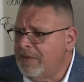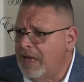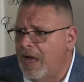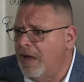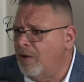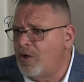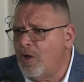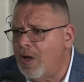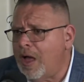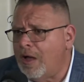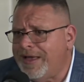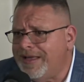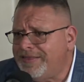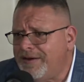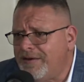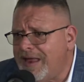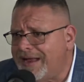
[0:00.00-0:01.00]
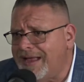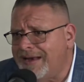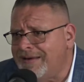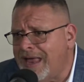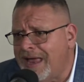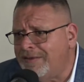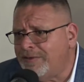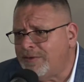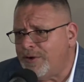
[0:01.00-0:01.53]
I'll go, I'll get there like at
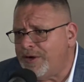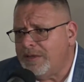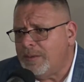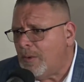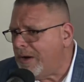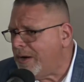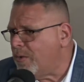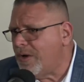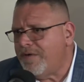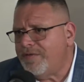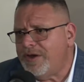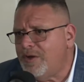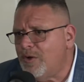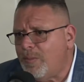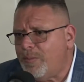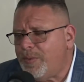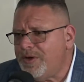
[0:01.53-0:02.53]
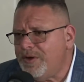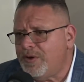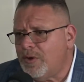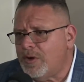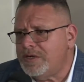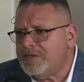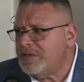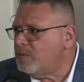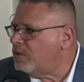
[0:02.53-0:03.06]
9:30 in the morning, wherever you open your
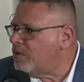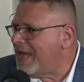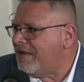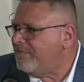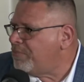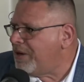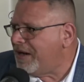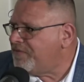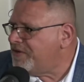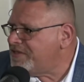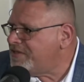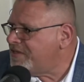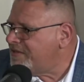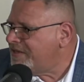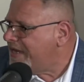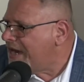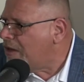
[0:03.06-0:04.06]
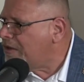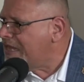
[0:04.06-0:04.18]
doors, and we'll have breakfast and then I'll